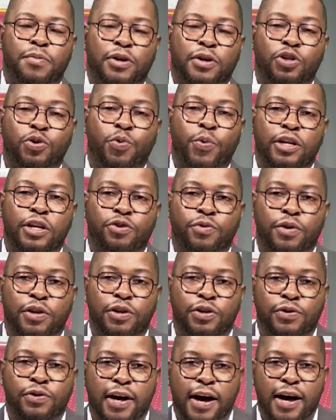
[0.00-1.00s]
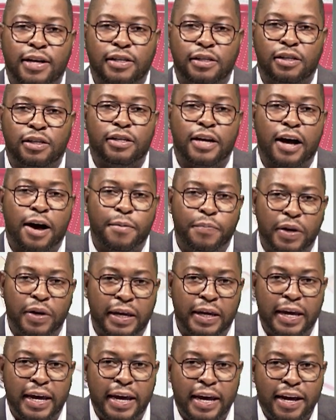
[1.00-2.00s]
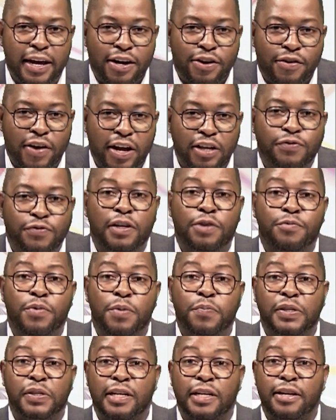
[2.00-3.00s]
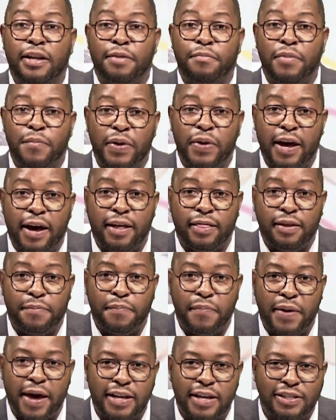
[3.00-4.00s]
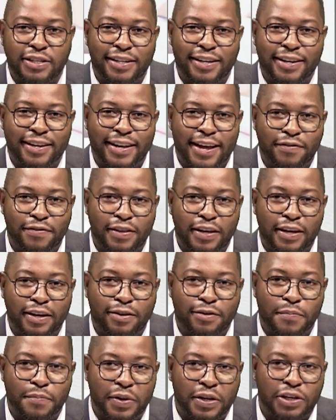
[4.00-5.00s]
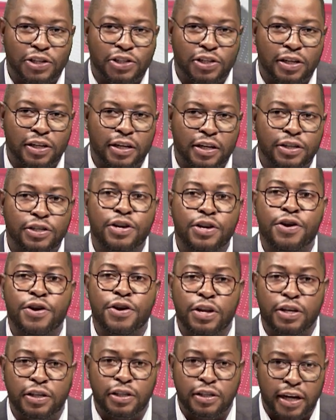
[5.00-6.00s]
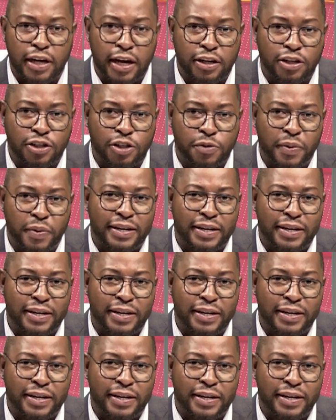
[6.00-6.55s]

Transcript: Namibia 2022, Cassia Sharpley gracefully represented Namibia at the pageant and left the competition in its early stages.